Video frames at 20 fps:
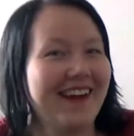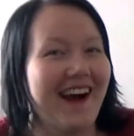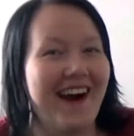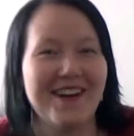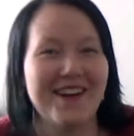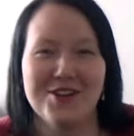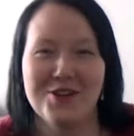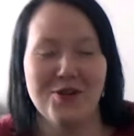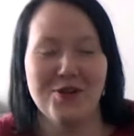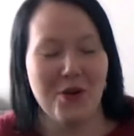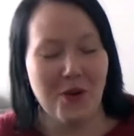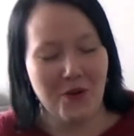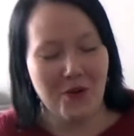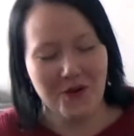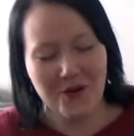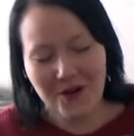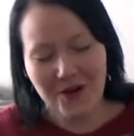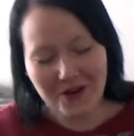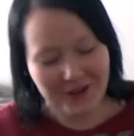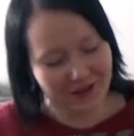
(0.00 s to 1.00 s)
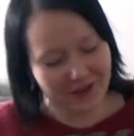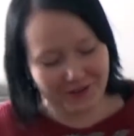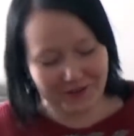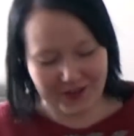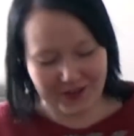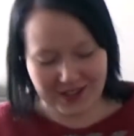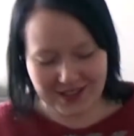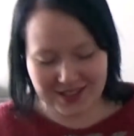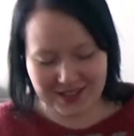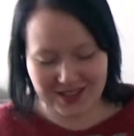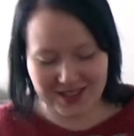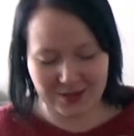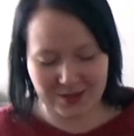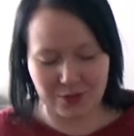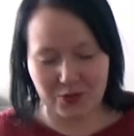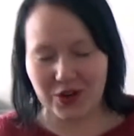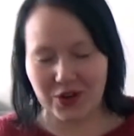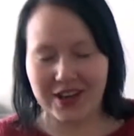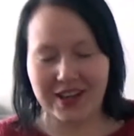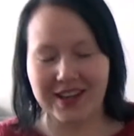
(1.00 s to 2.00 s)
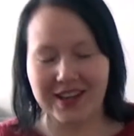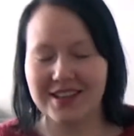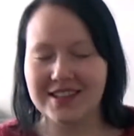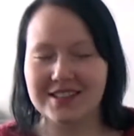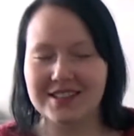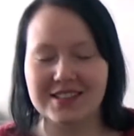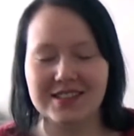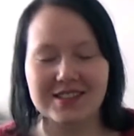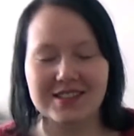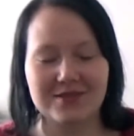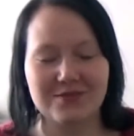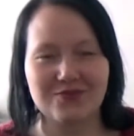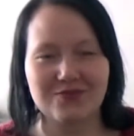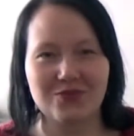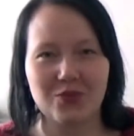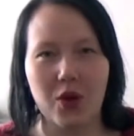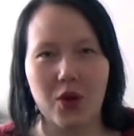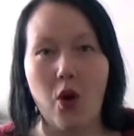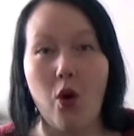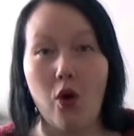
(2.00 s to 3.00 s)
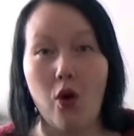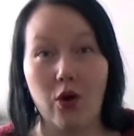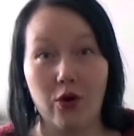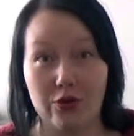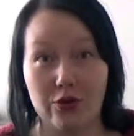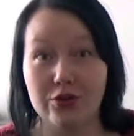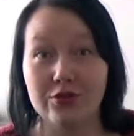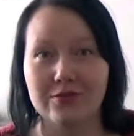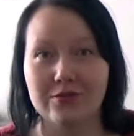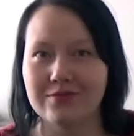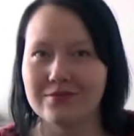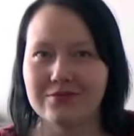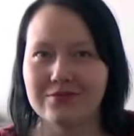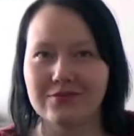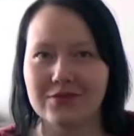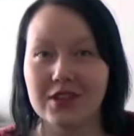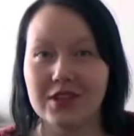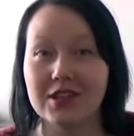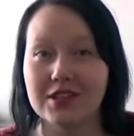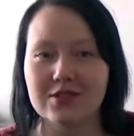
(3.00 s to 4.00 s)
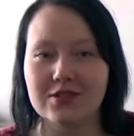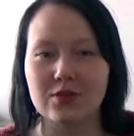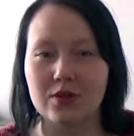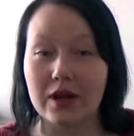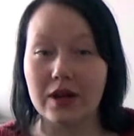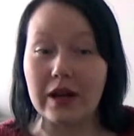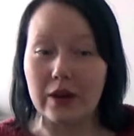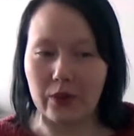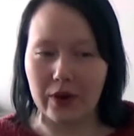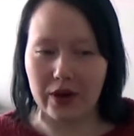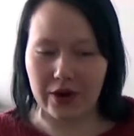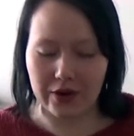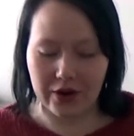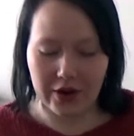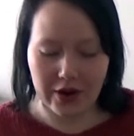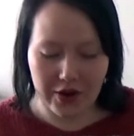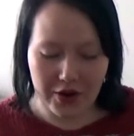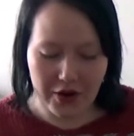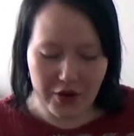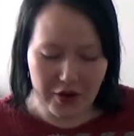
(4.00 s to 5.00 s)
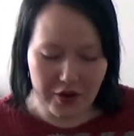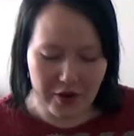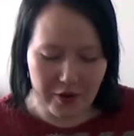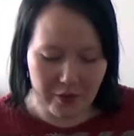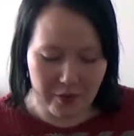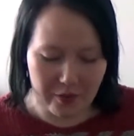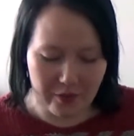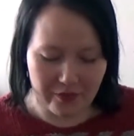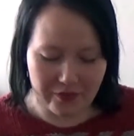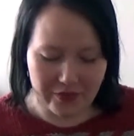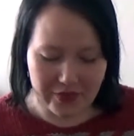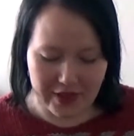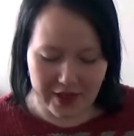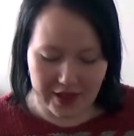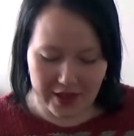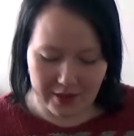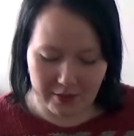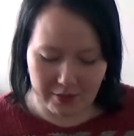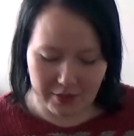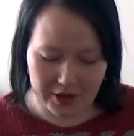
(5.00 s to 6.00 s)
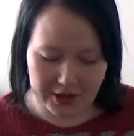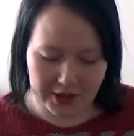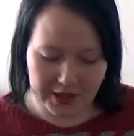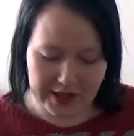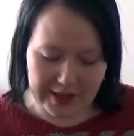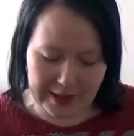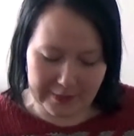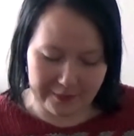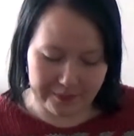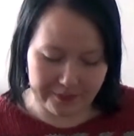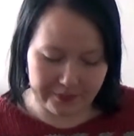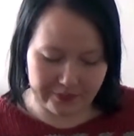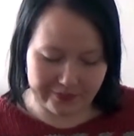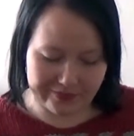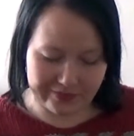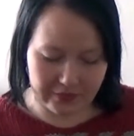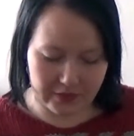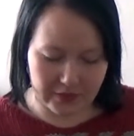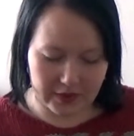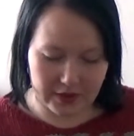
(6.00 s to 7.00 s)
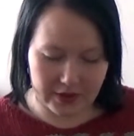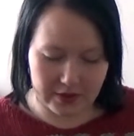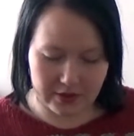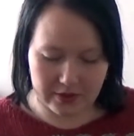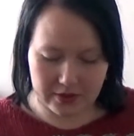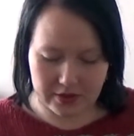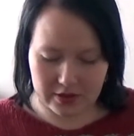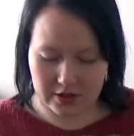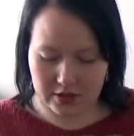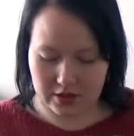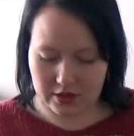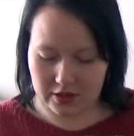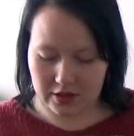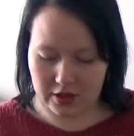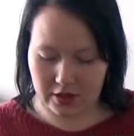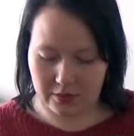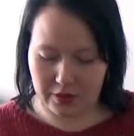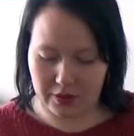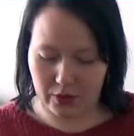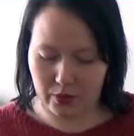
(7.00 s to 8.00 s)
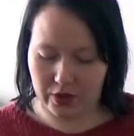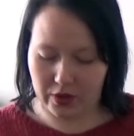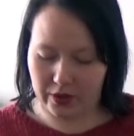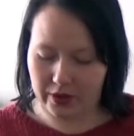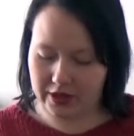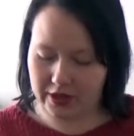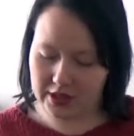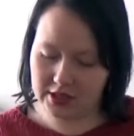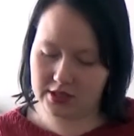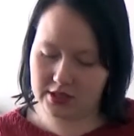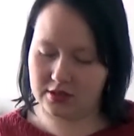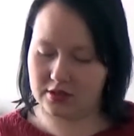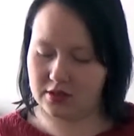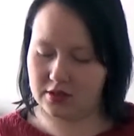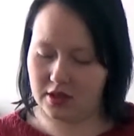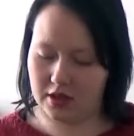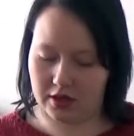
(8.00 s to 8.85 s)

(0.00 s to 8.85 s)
I don't know, Finnish spring is odd, it's really weird. But yeah, I've been wearing this